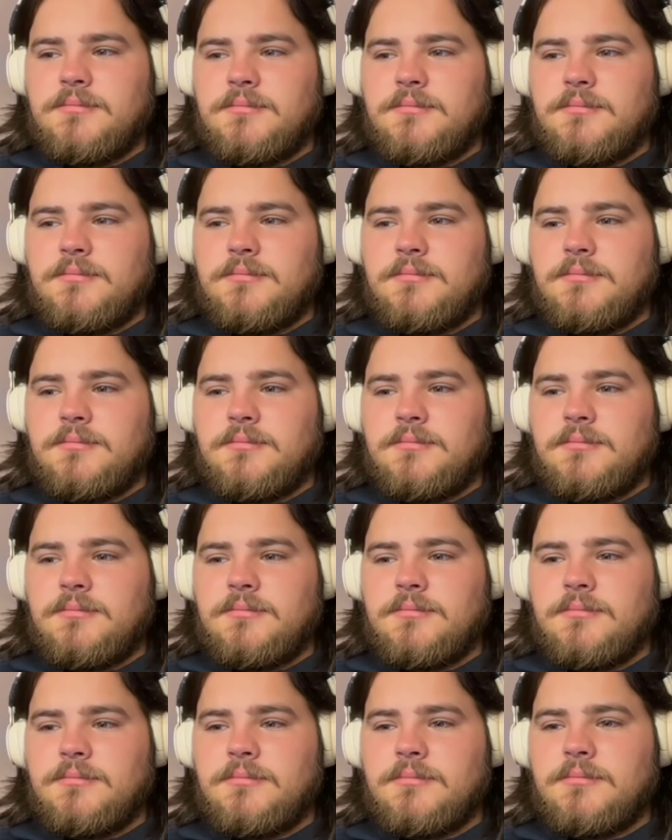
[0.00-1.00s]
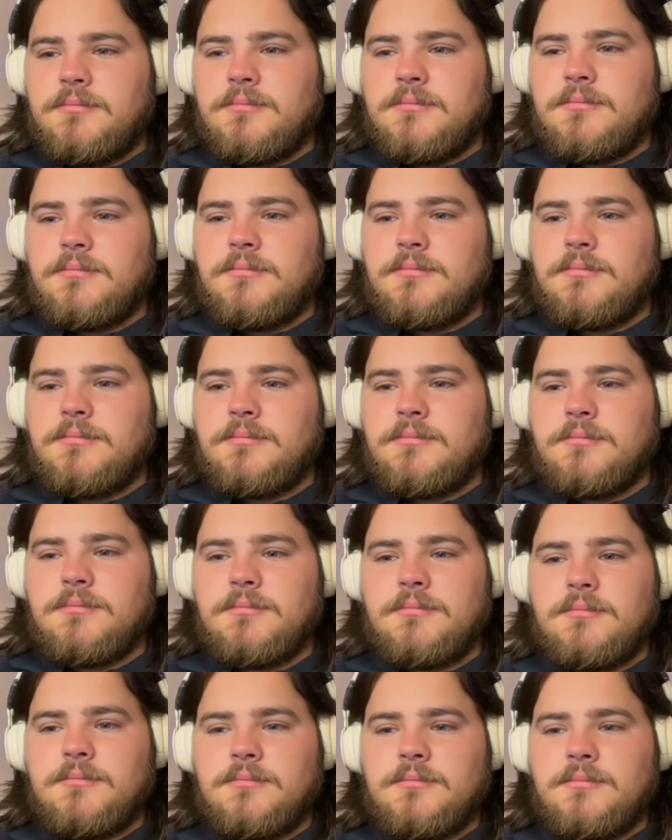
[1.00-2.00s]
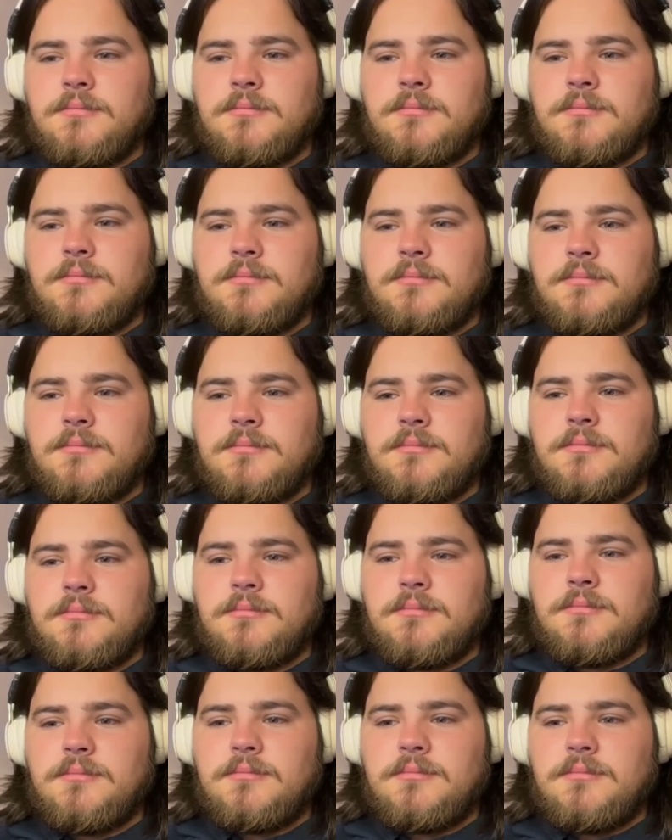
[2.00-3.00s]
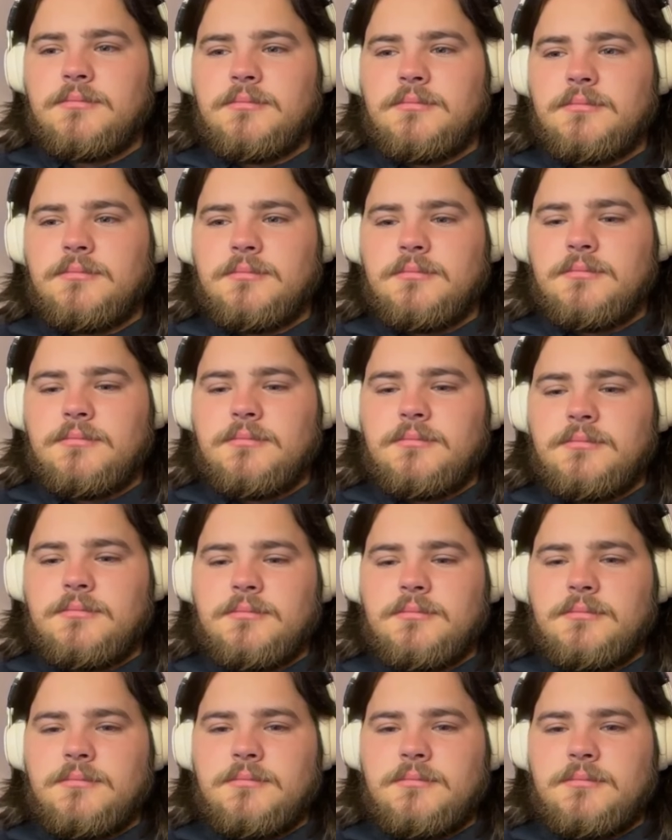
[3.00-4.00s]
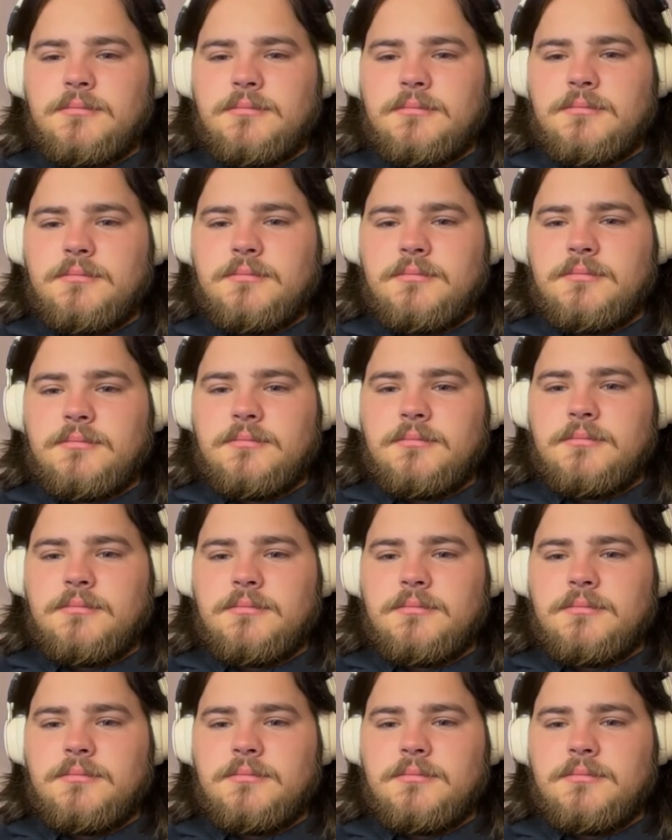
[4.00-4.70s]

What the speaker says: (not speaking)